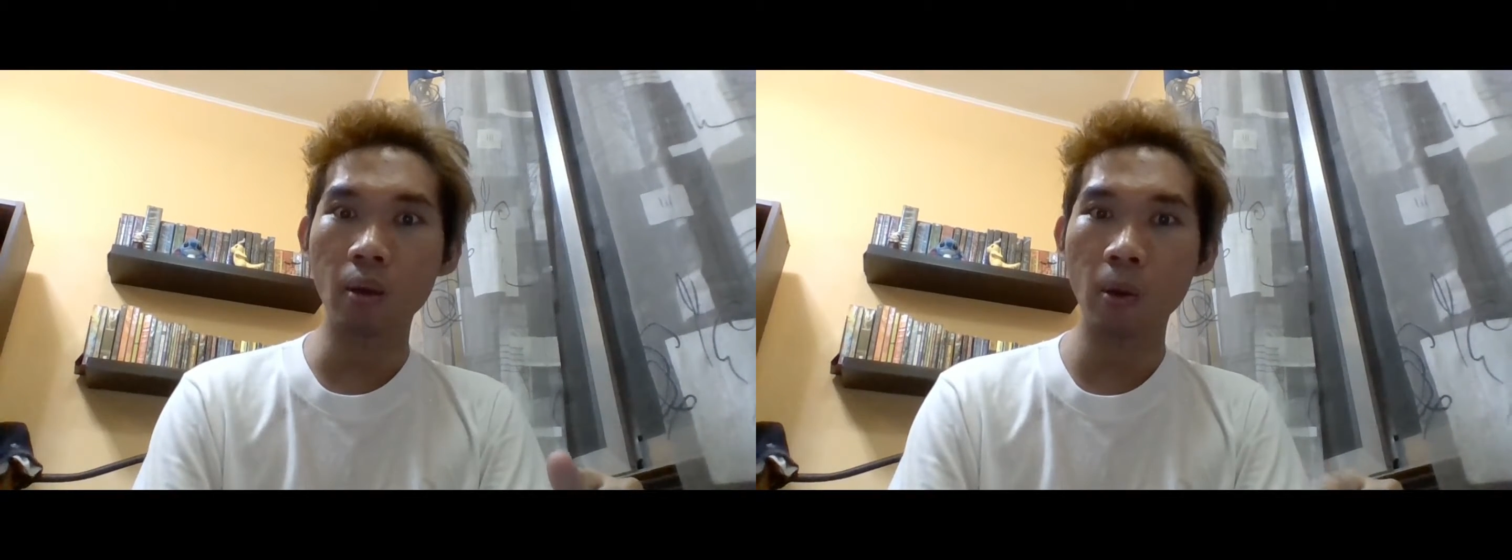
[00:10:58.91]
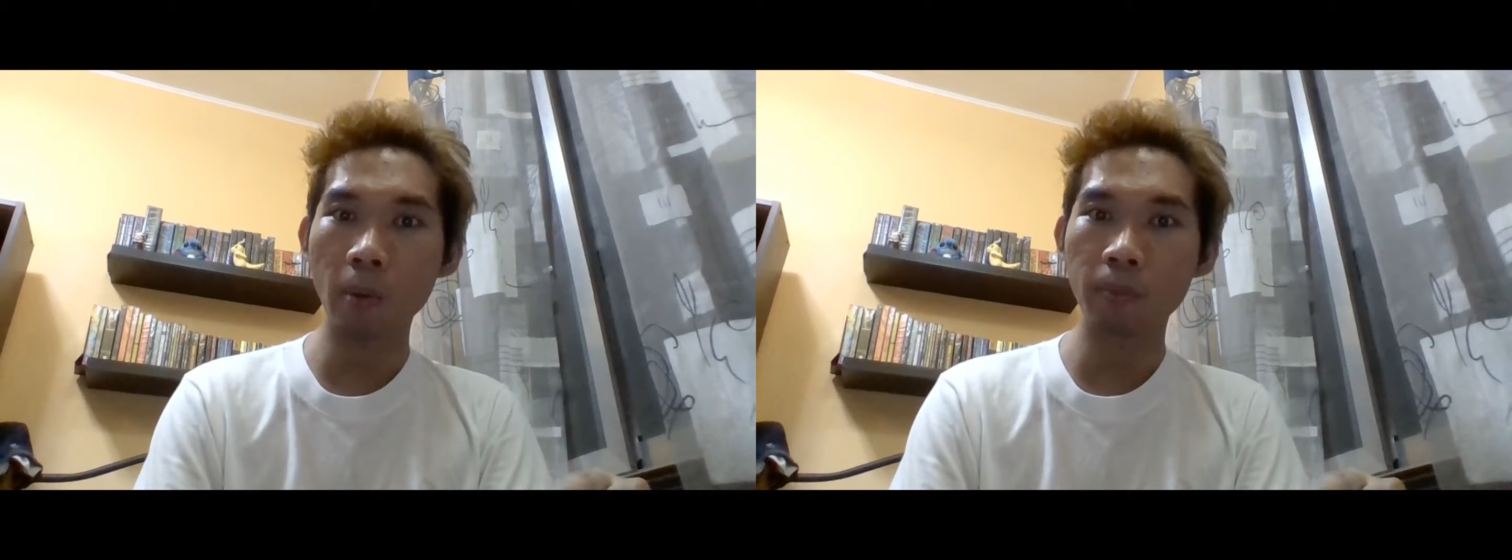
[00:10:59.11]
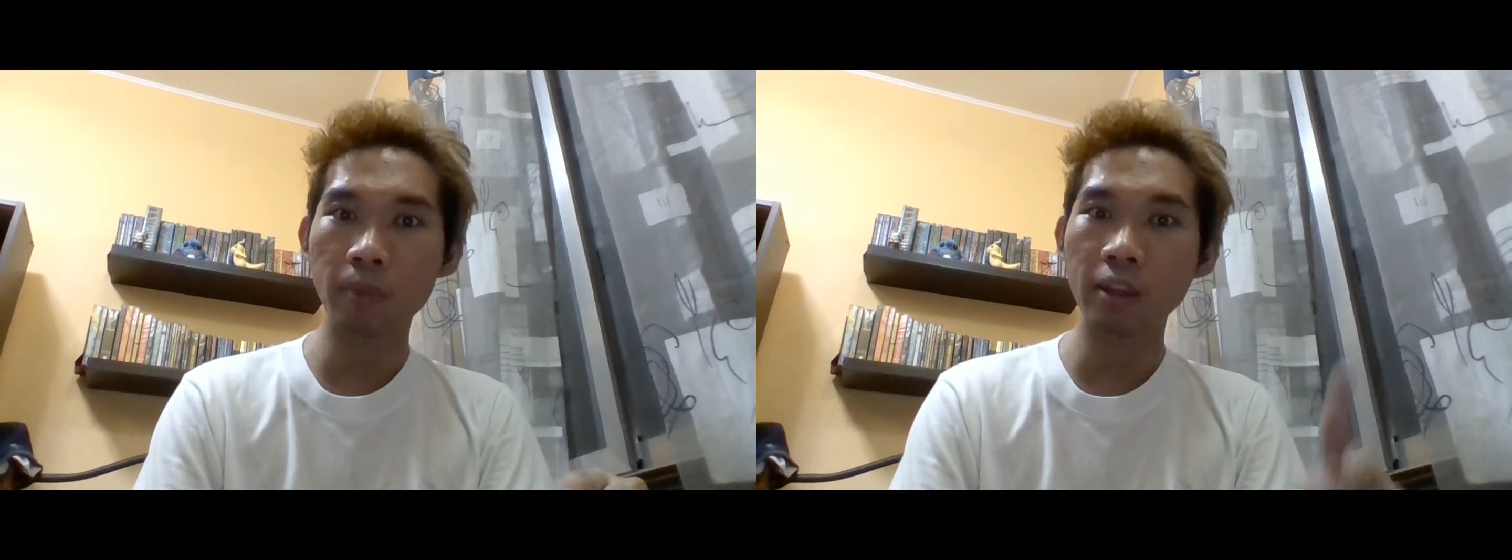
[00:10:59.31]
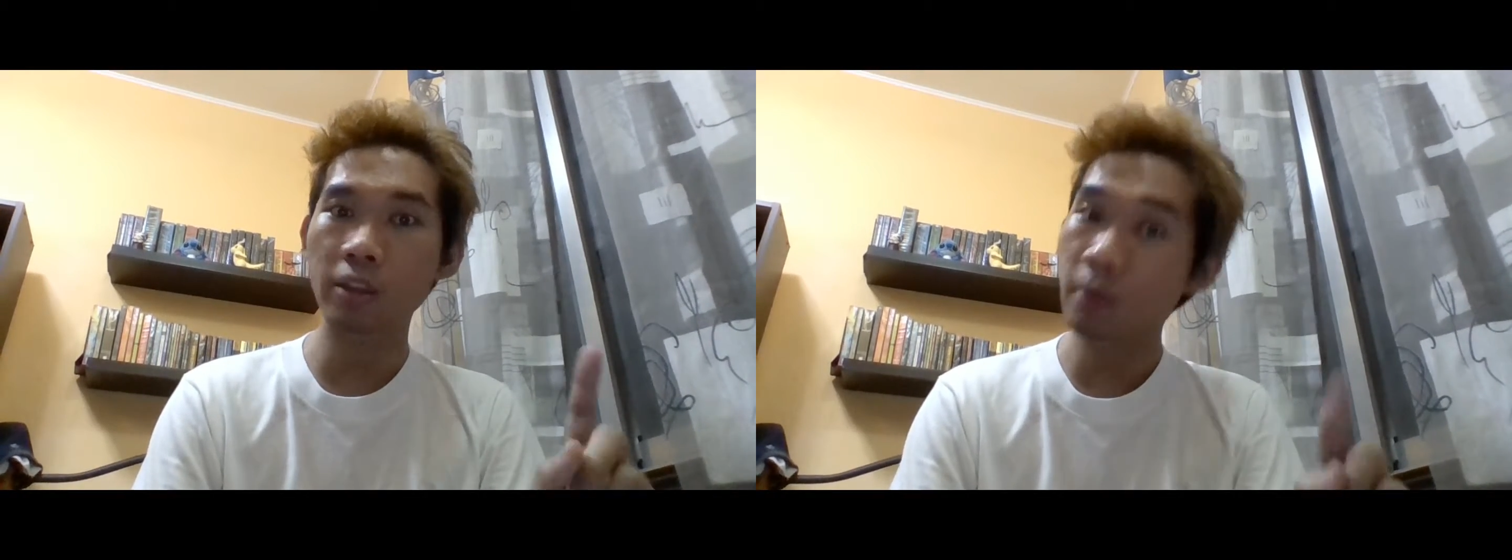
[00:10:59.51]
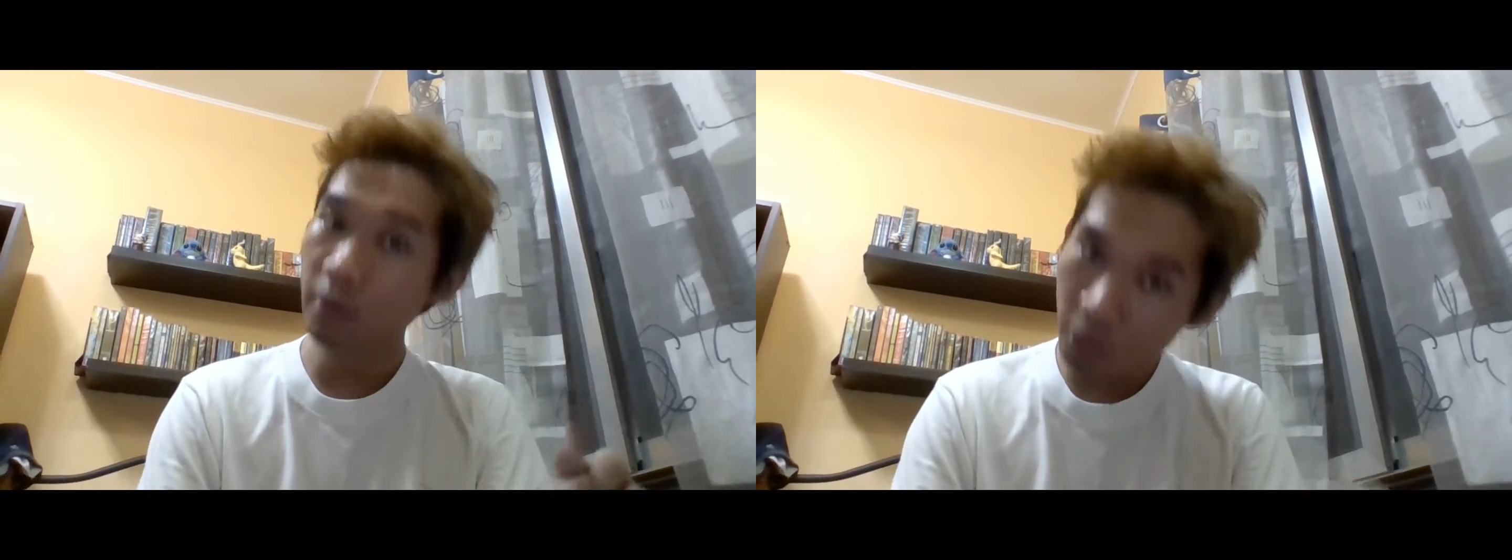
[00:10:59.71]
hope that
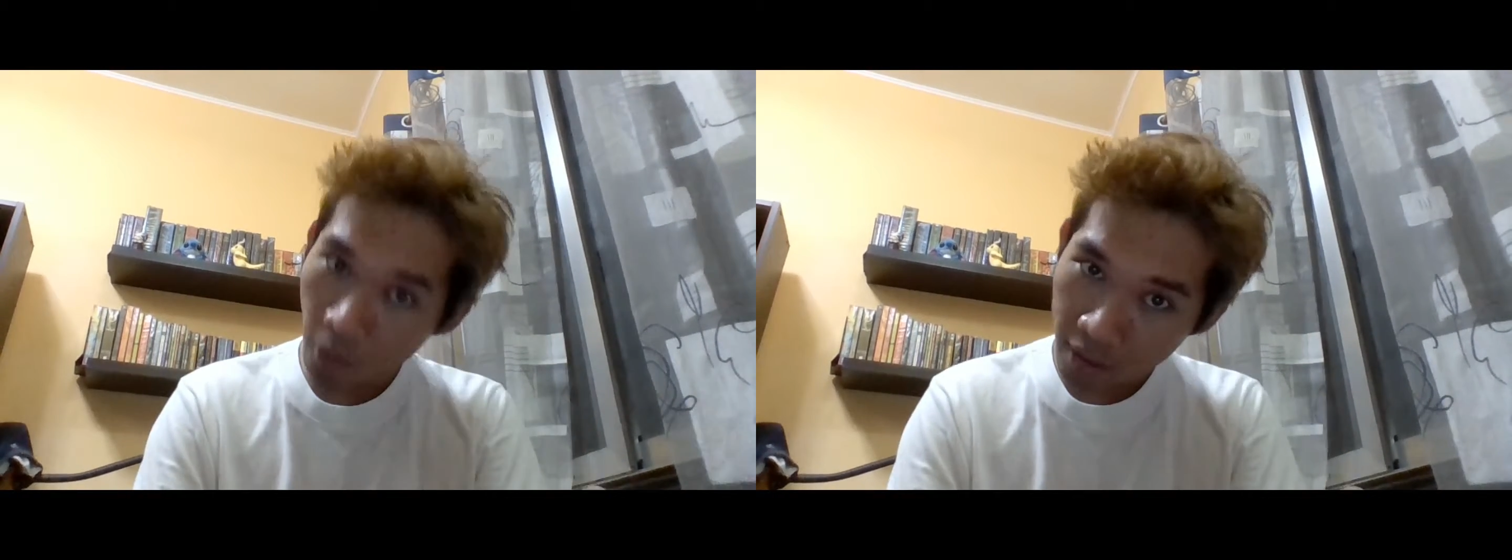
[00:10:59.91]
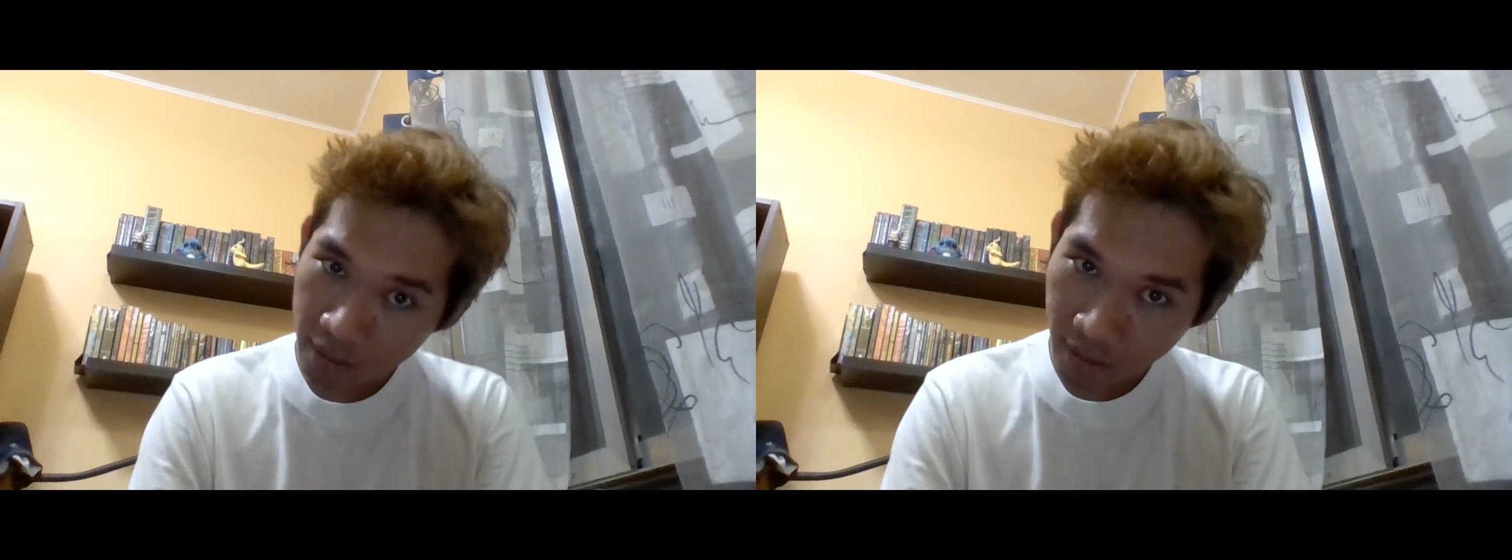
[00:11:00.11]
you enjoy this